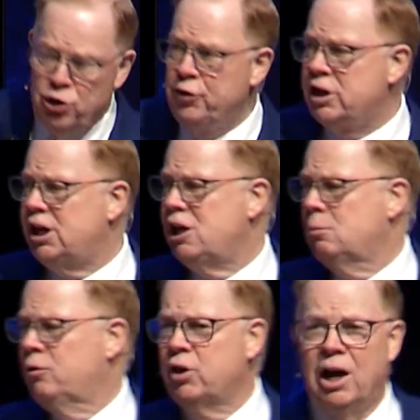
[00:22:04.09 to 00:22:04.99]
the kingdom
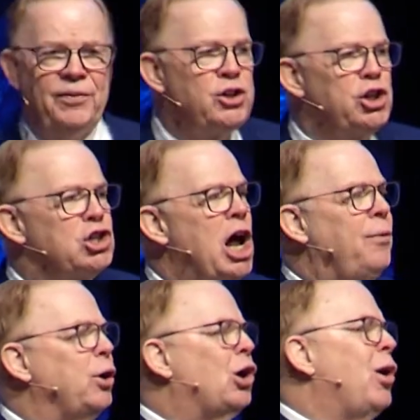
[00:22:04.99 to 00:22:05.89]
of God. This is not
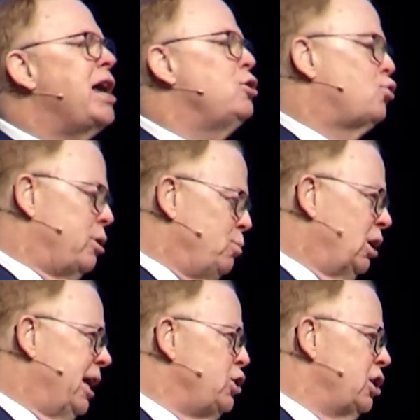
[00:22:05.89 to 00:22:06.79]
the great
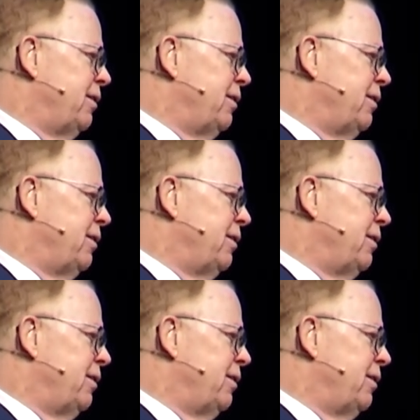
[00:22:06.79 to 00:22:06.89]
tribulation,